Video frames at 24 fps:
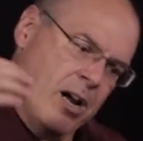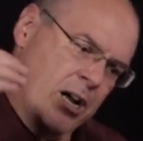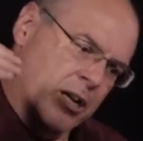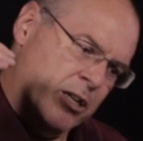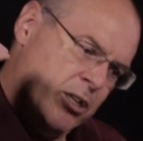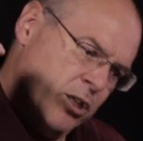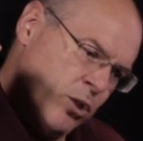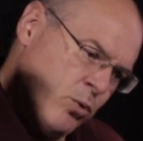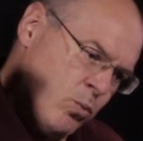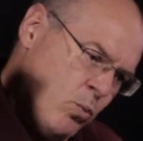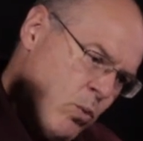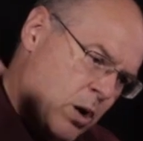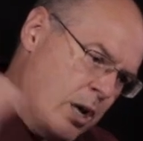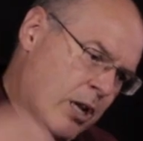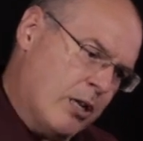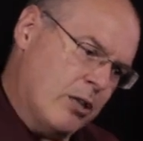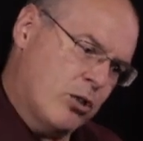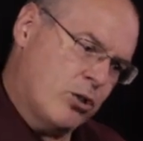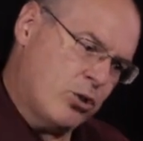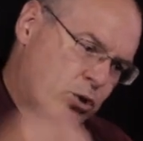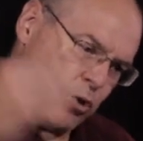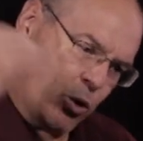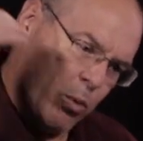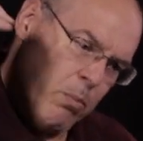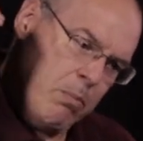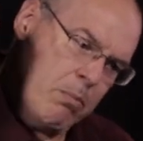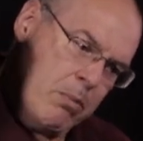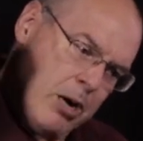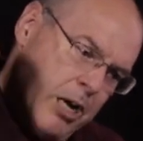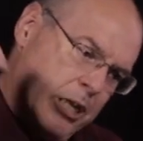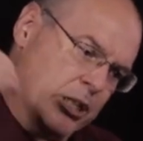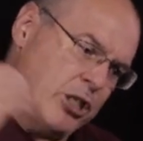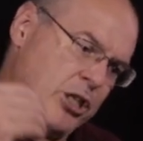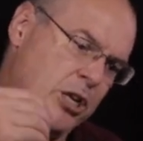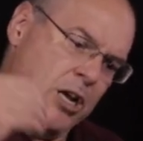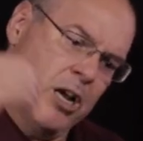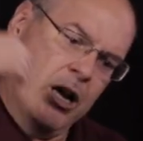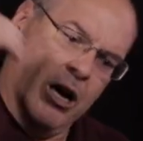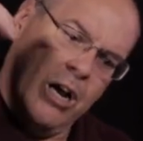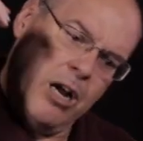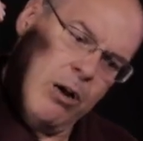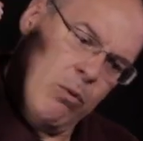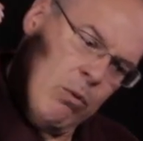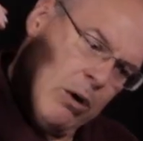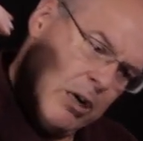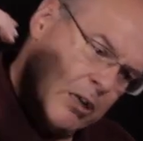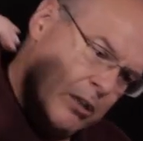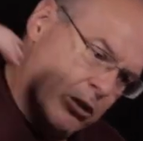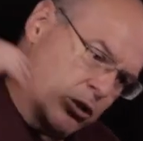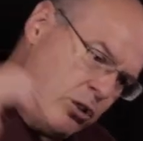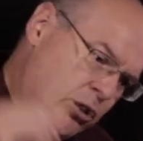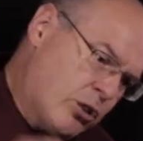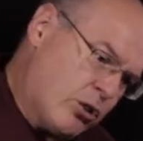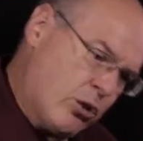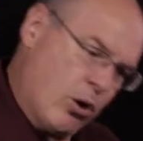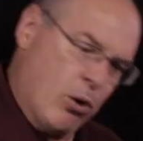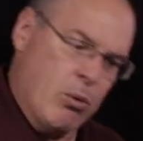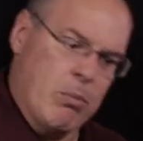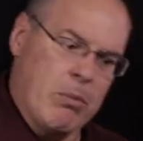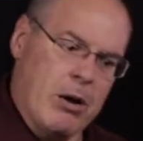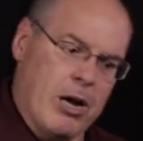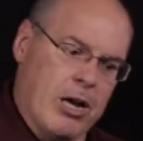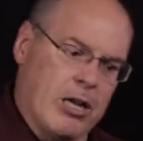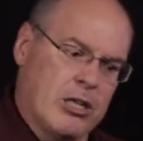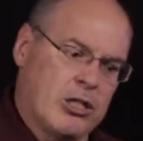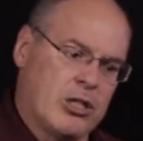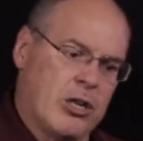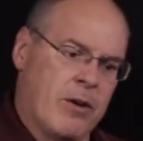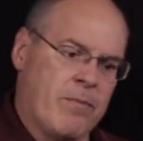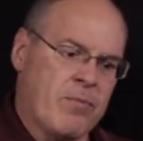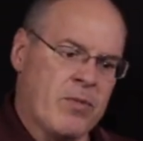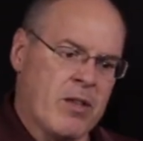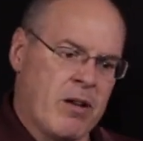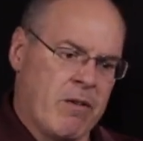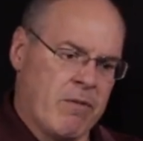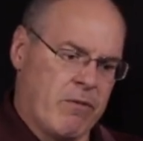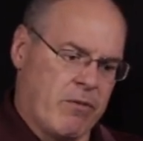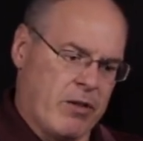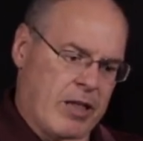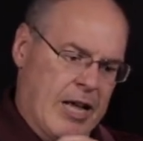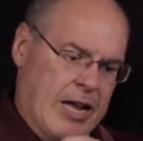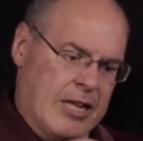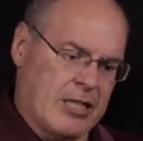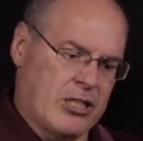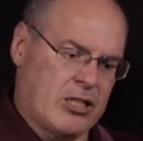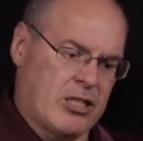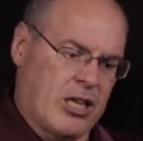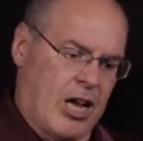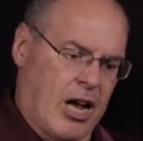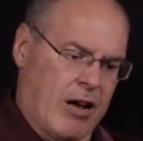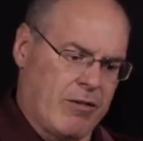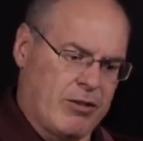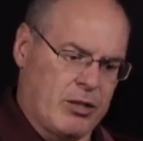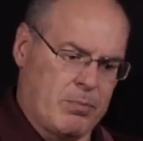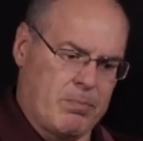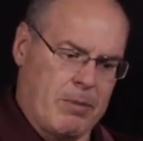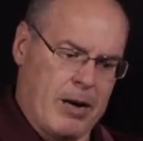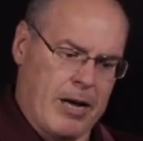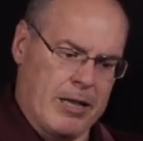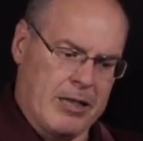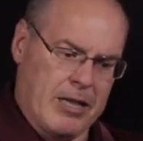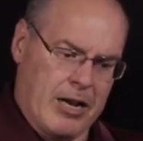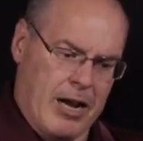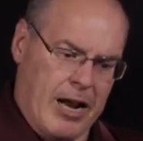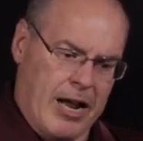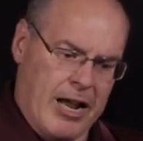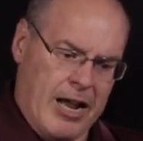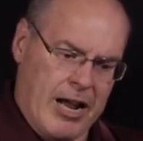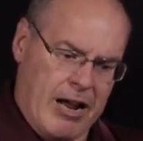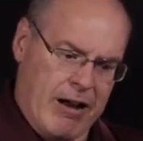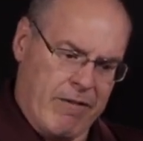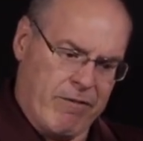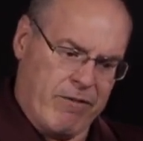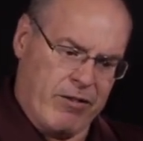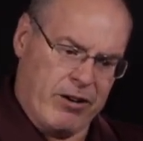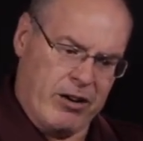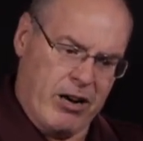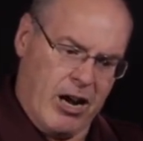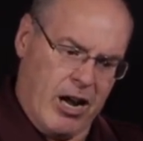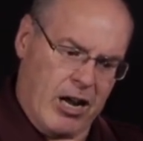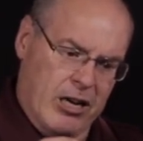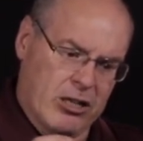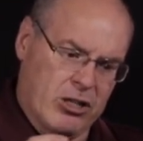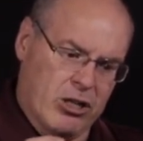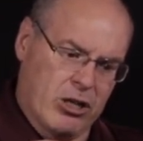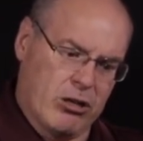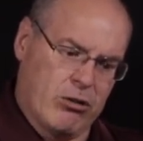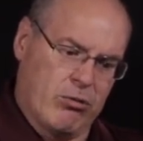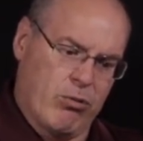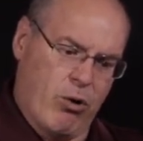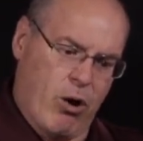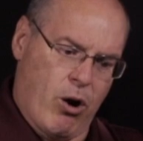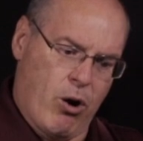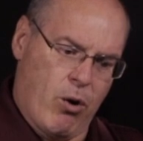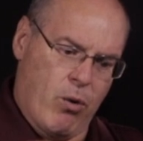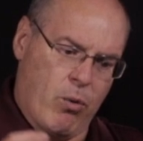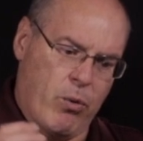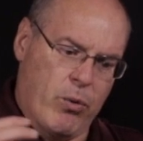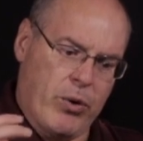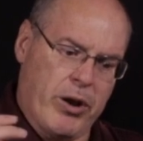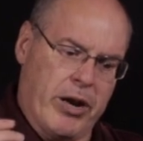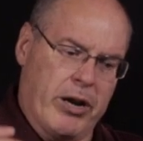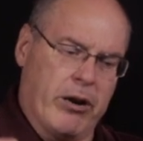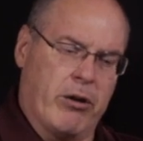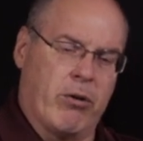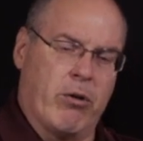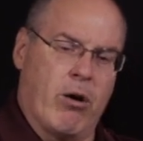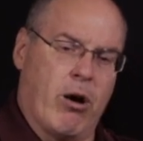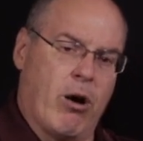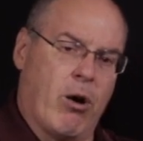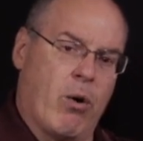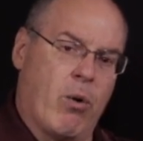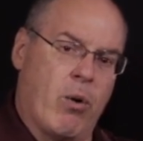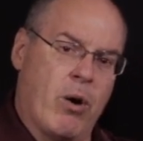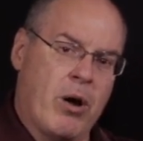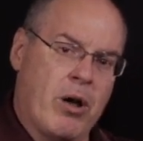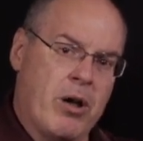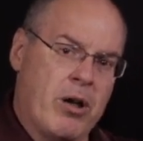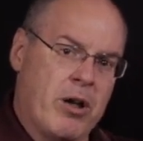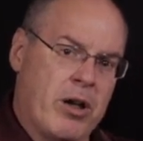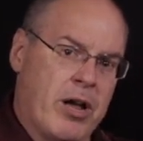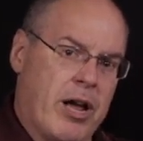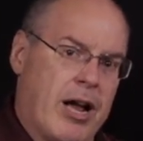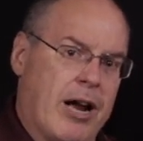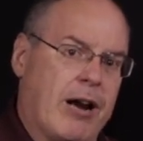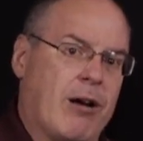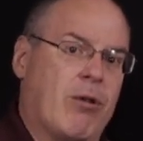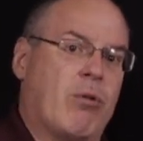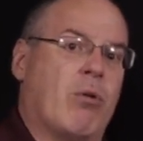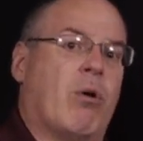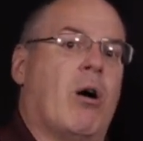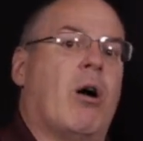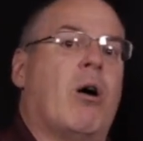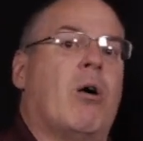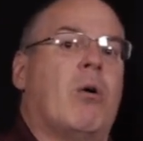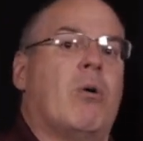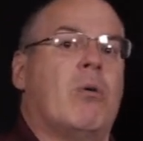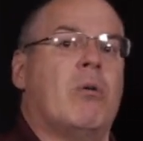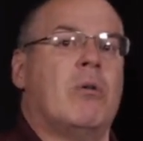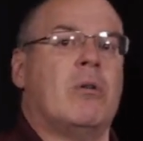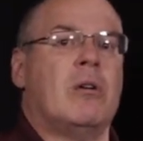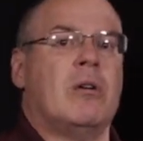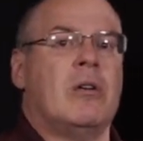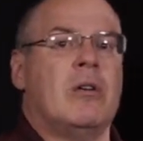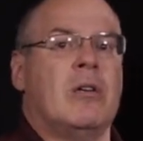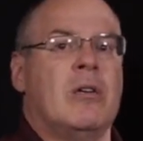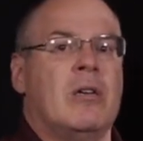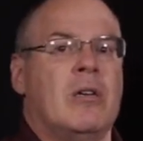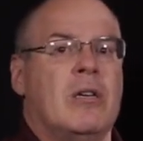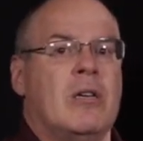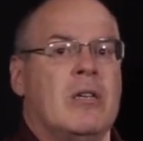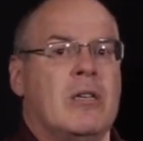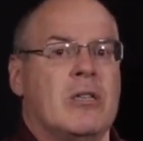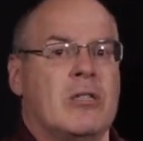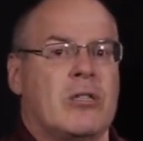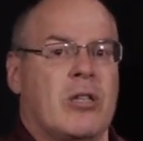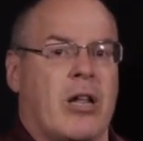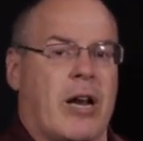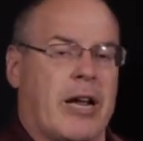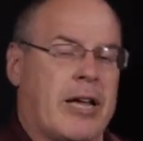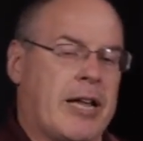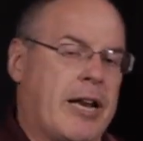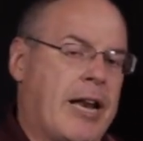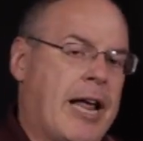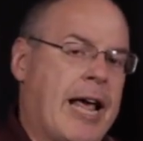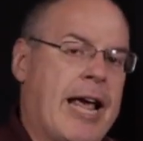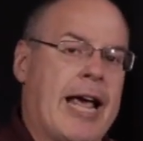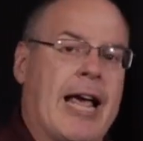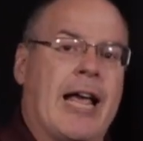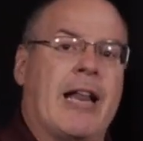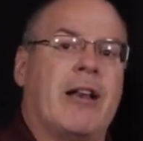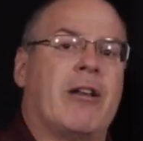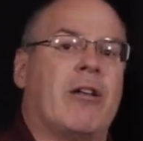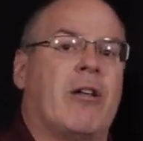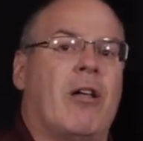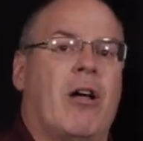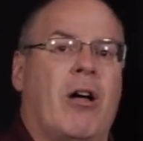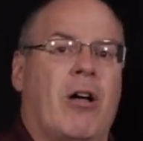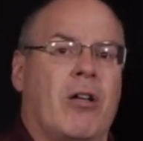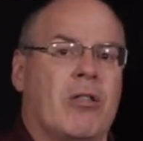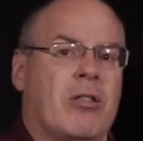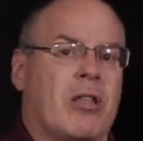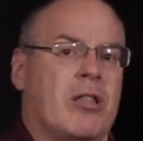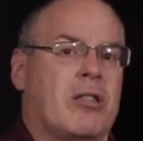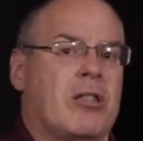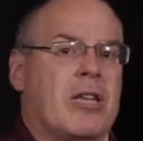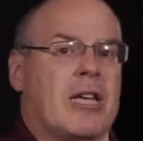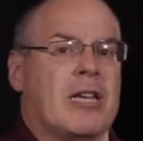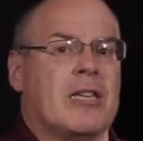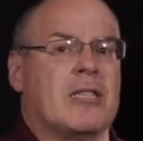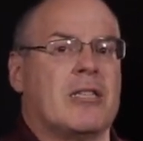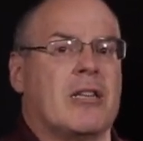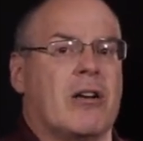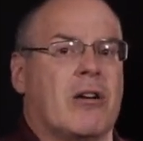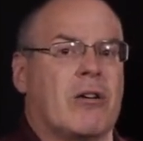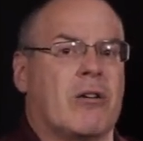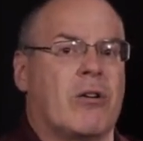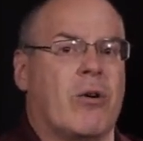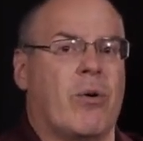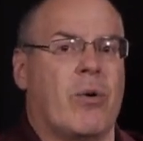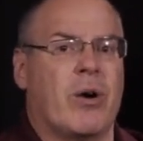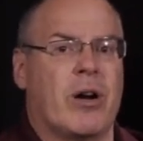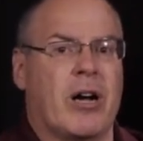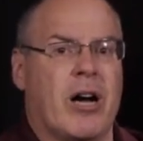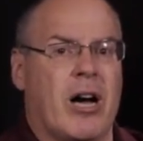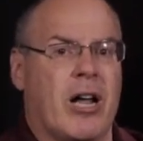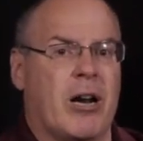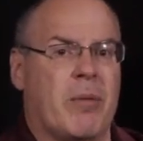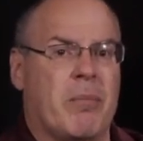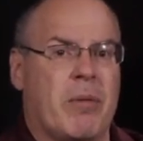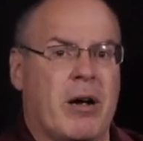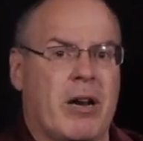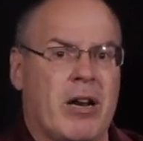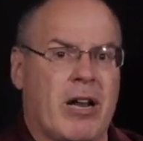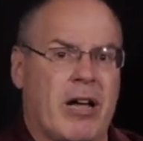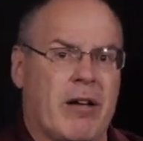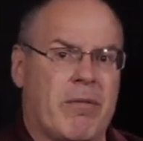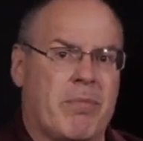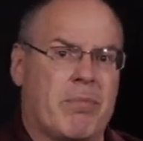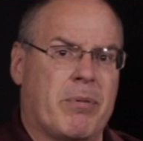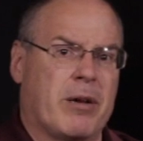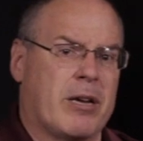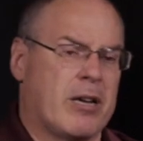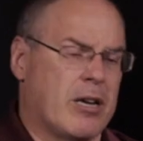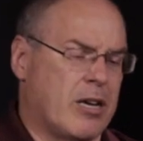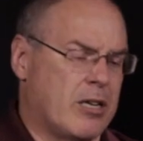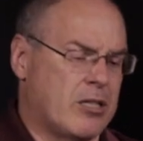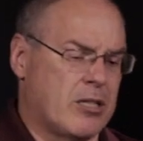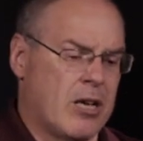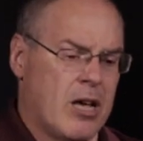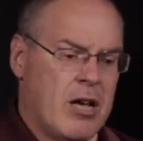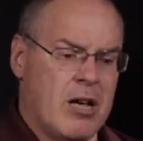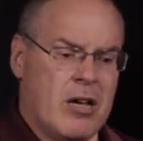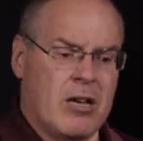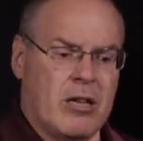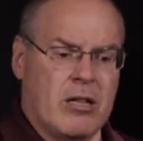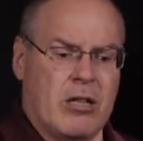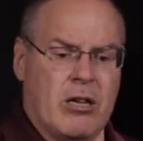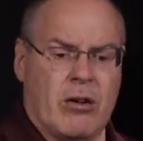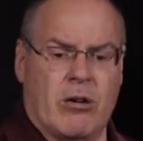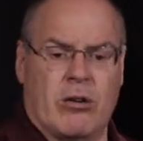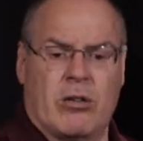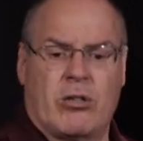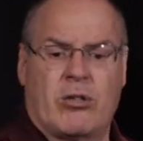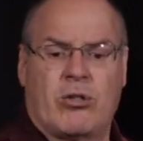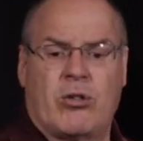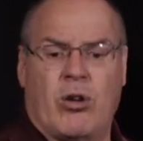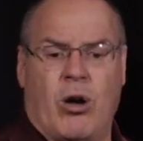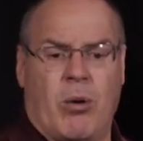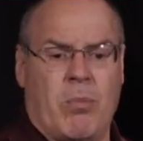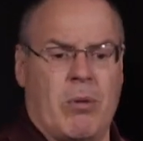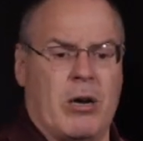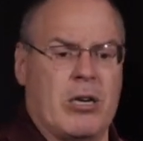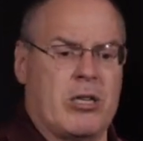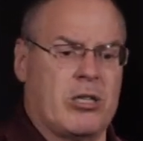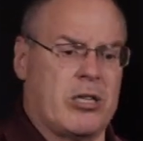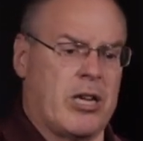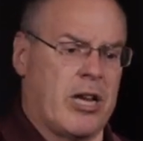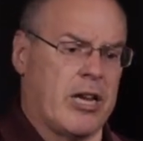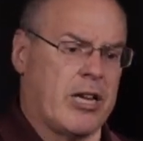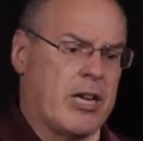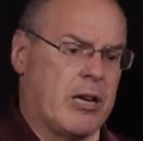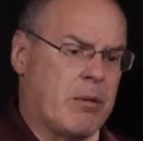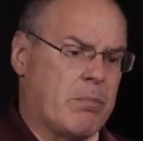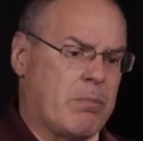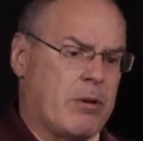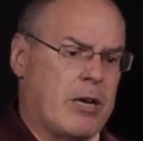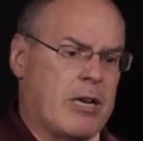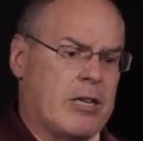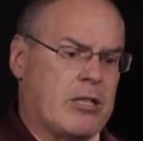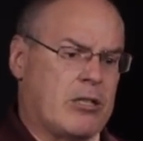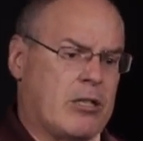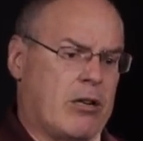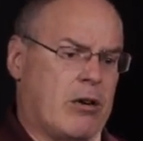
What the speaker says: I just want so much. I want so much for that soft spot that I have for God to grow and grow and grow so that I can handle all the things that are going on in my life, because there's so much taking place.